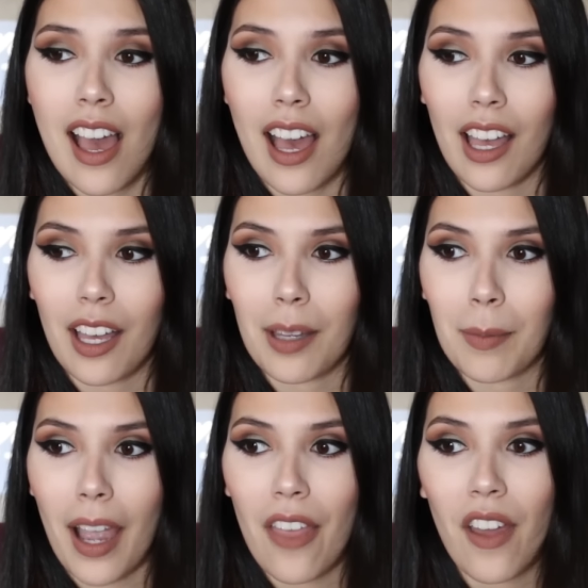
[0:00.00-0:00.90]

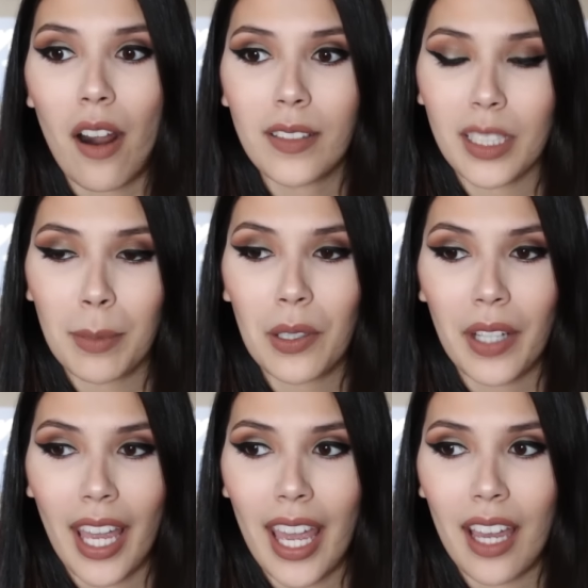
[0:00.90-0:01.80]
I thought it was gonna be
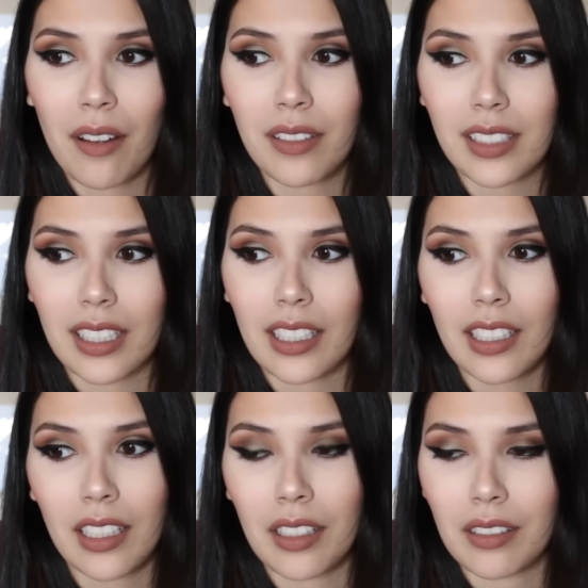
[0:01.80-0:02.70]
okay. I was like,
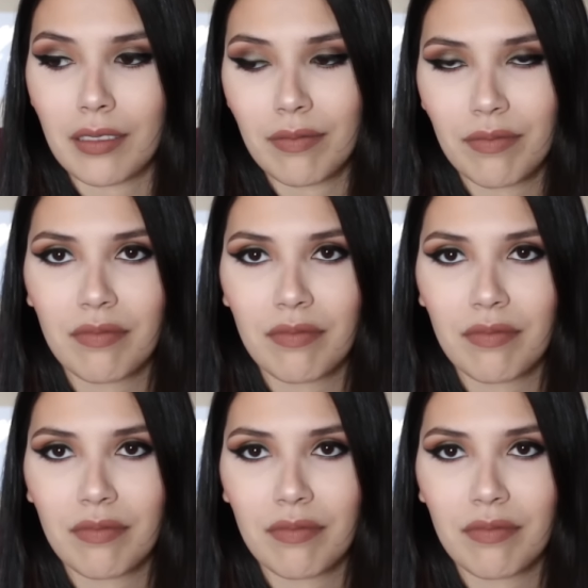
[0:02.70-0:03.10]
you know,